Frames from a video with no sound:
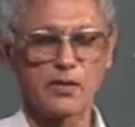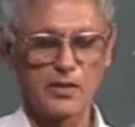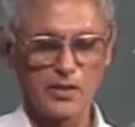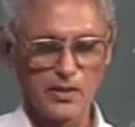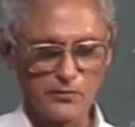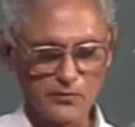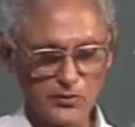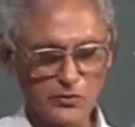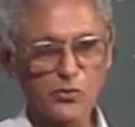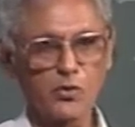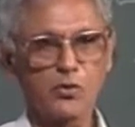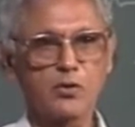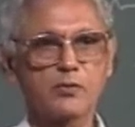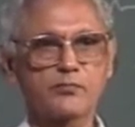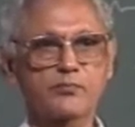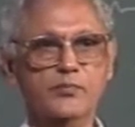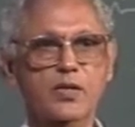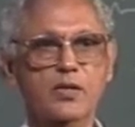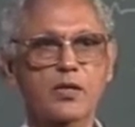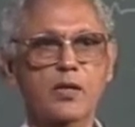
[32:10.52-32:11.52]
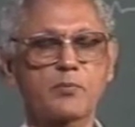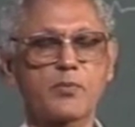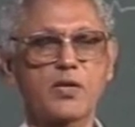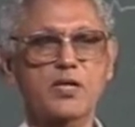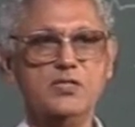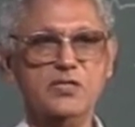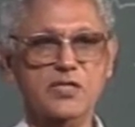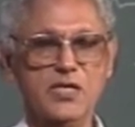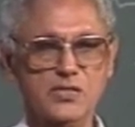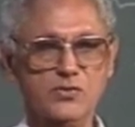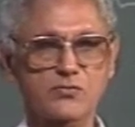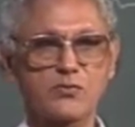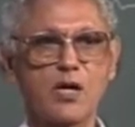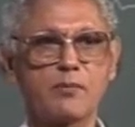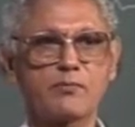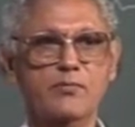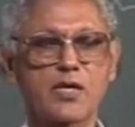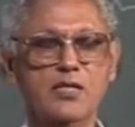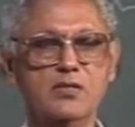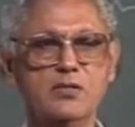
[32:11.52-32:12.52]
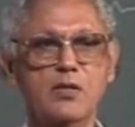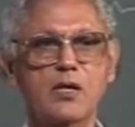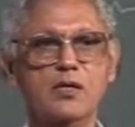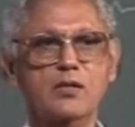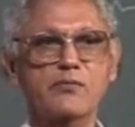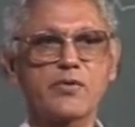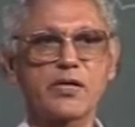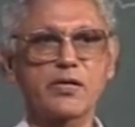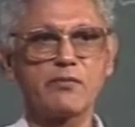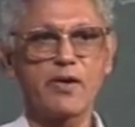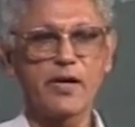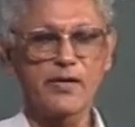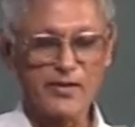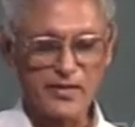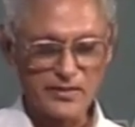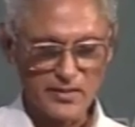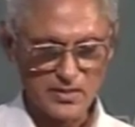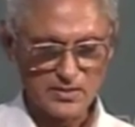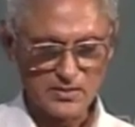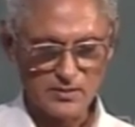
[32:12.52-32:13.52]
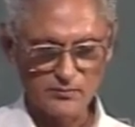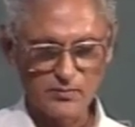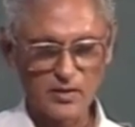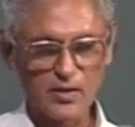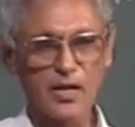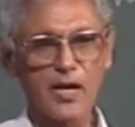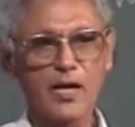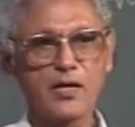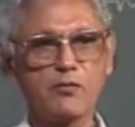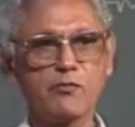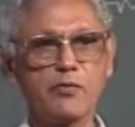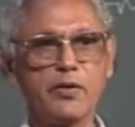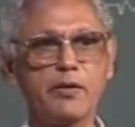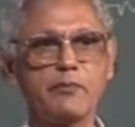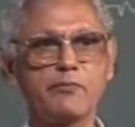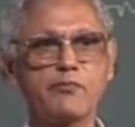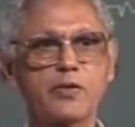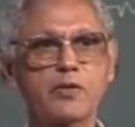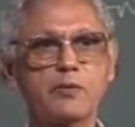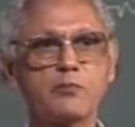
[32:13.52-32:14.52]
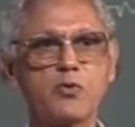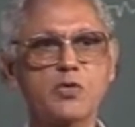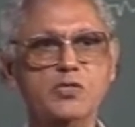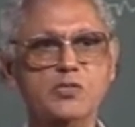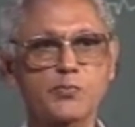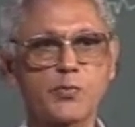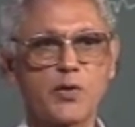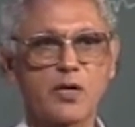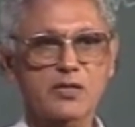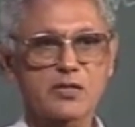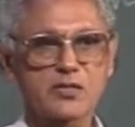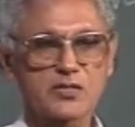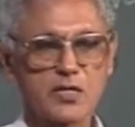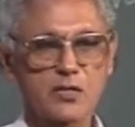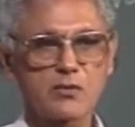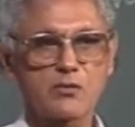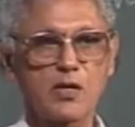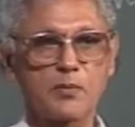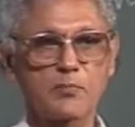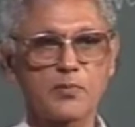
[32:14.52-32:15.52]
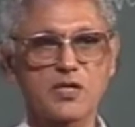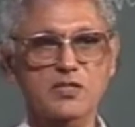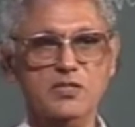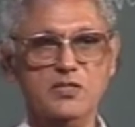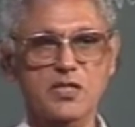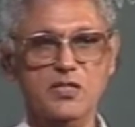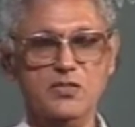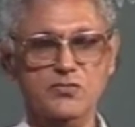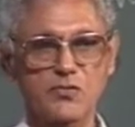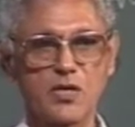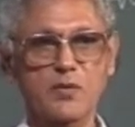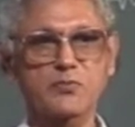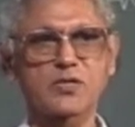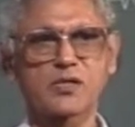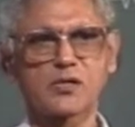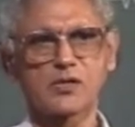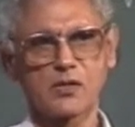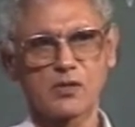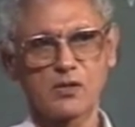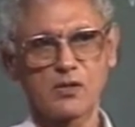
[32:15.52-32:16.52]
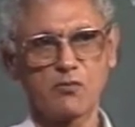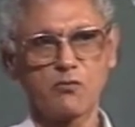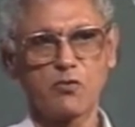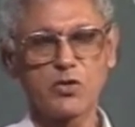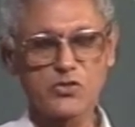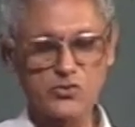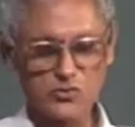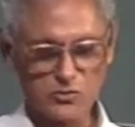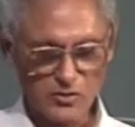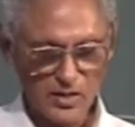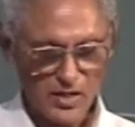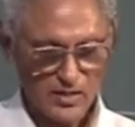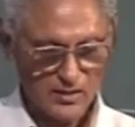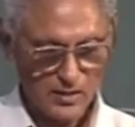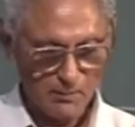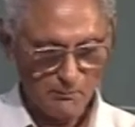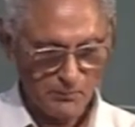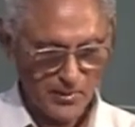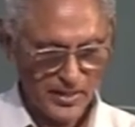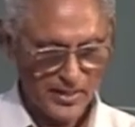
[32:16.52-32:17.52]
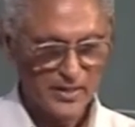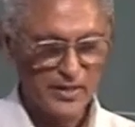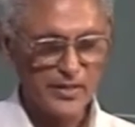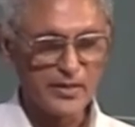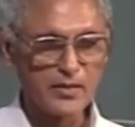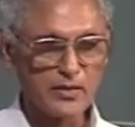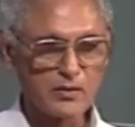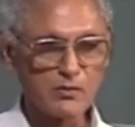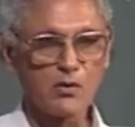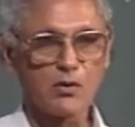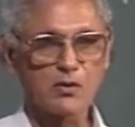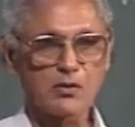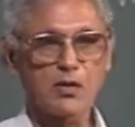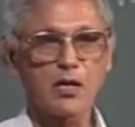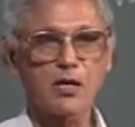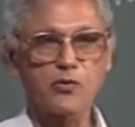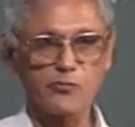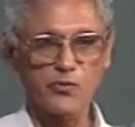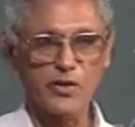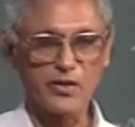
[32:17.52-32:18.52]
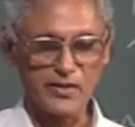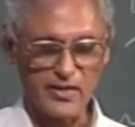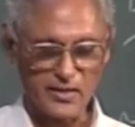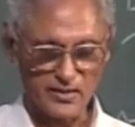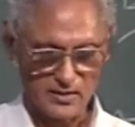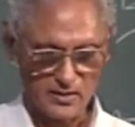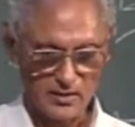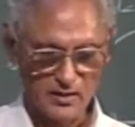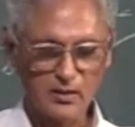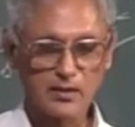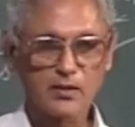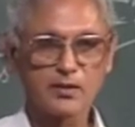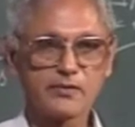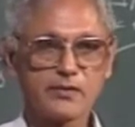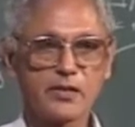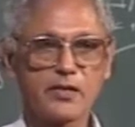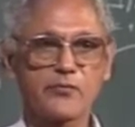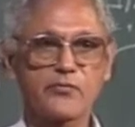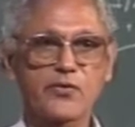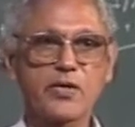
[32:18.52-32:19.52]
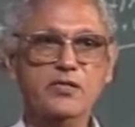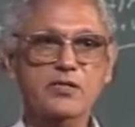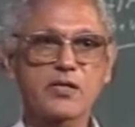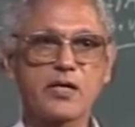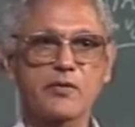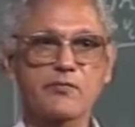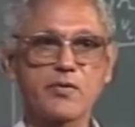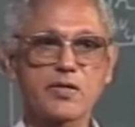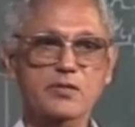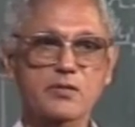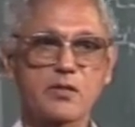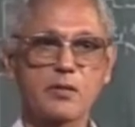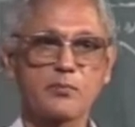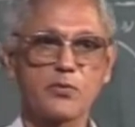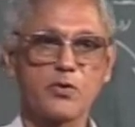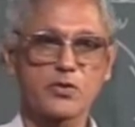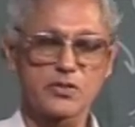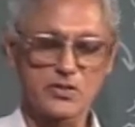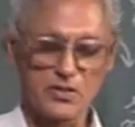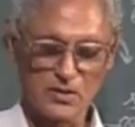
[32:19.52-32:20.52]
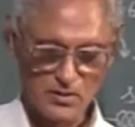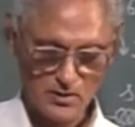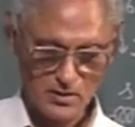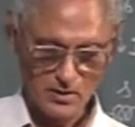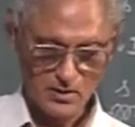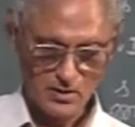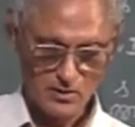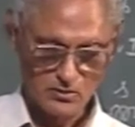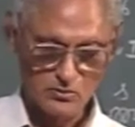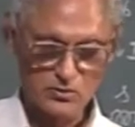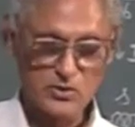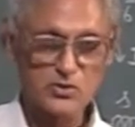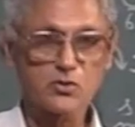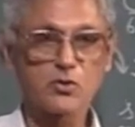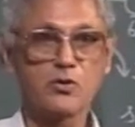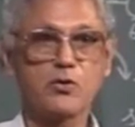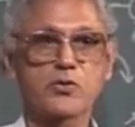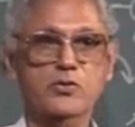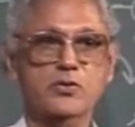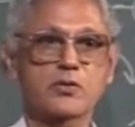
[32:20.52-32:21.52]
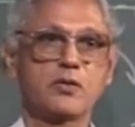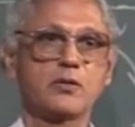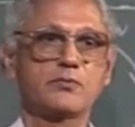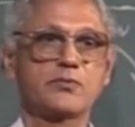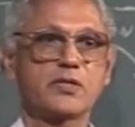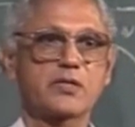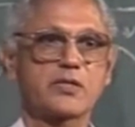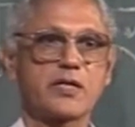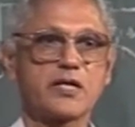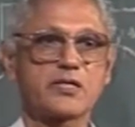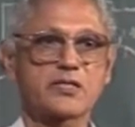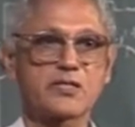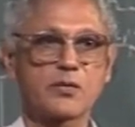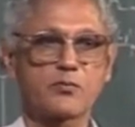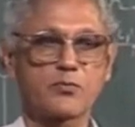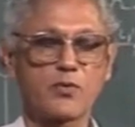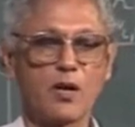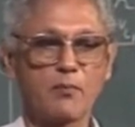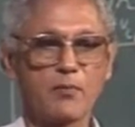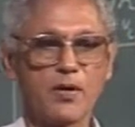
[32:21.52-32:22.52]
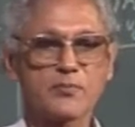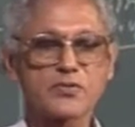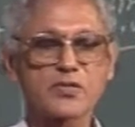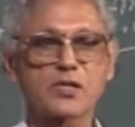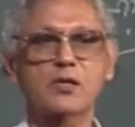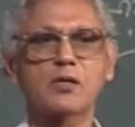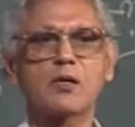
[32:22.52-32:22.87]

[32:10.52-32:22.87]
Even though Laplace transform has a lot of advantages and we for the most part resort to Laplace transforms, one should not completely ignore or forget the differential equation approach to the solution of the transient problems.